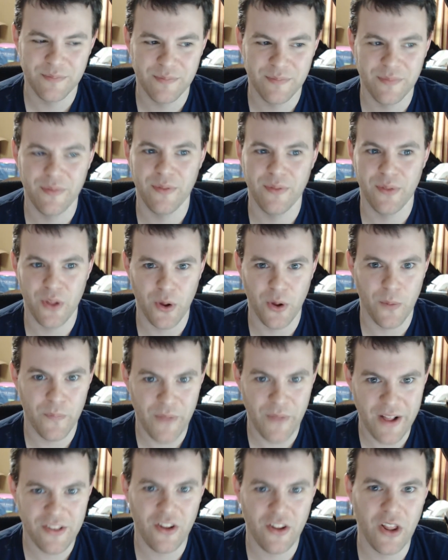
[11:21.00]
So
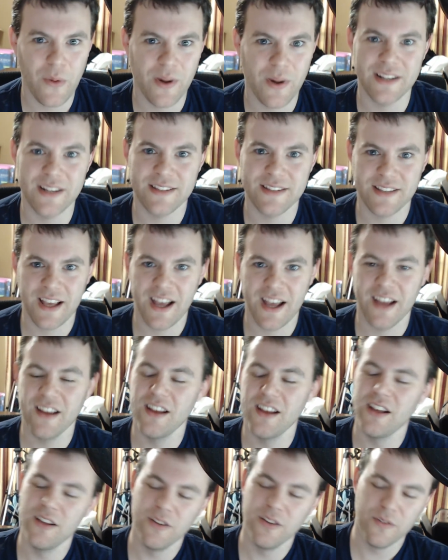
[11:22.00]
that's all I wanted to say.
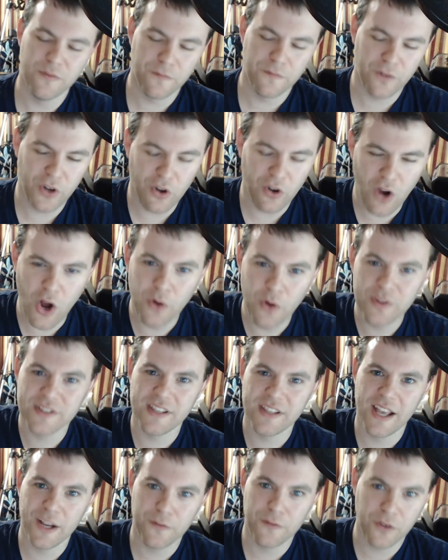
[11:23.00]
For your own
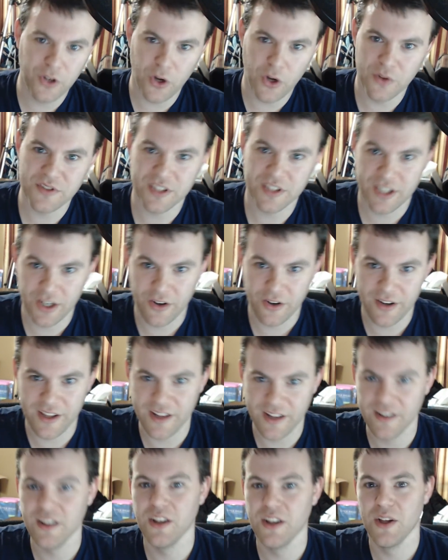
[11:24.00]
sake, for your own
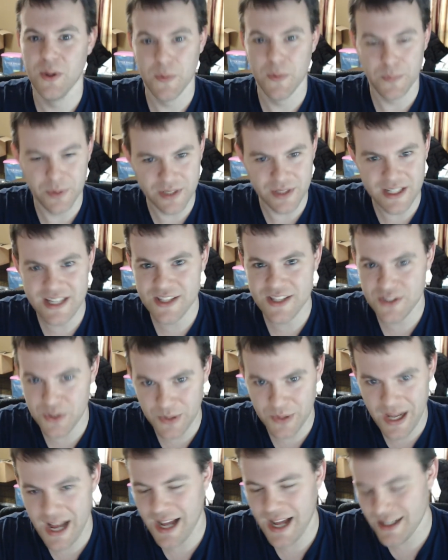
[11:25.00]
security, please do
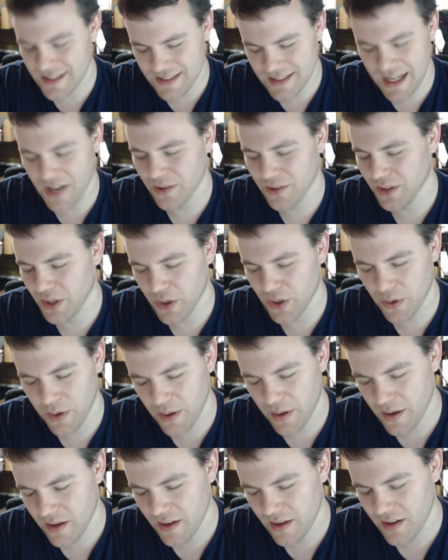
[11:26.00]
not download
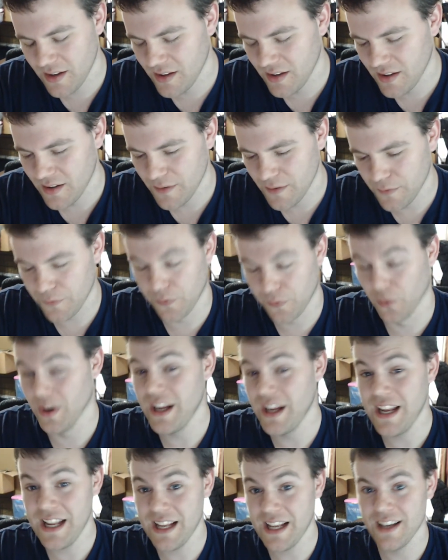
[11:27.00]

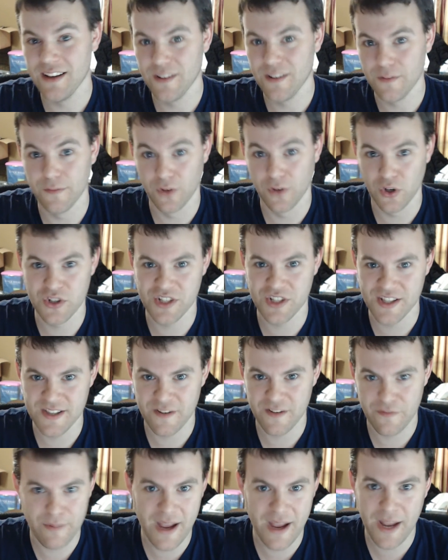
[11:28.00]
free versions
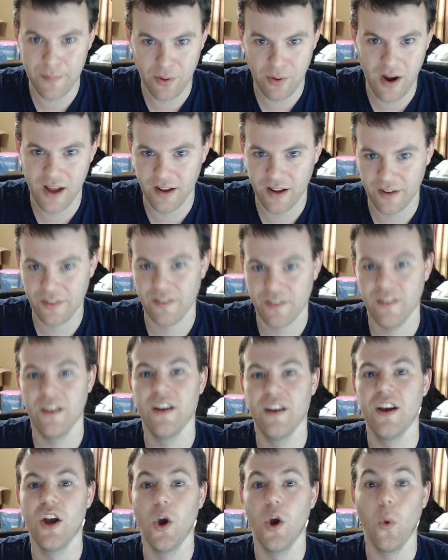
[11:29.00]
of paid products
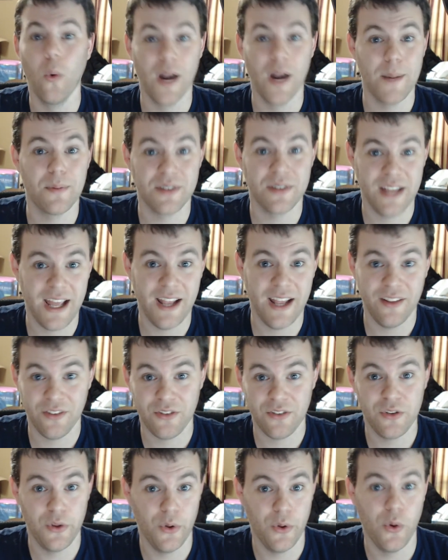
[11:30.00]
when it pertains
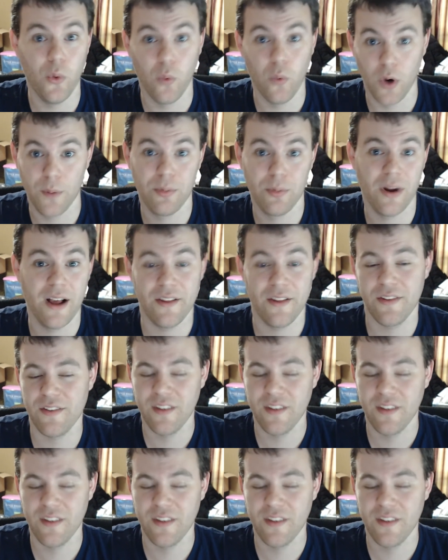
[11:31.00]
to WordPress,